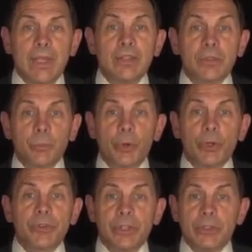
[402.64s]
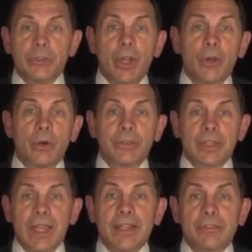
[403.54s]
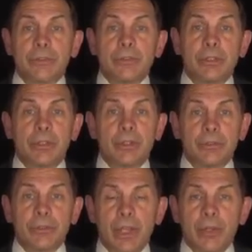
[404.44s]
It's important that you know over the last 2 years,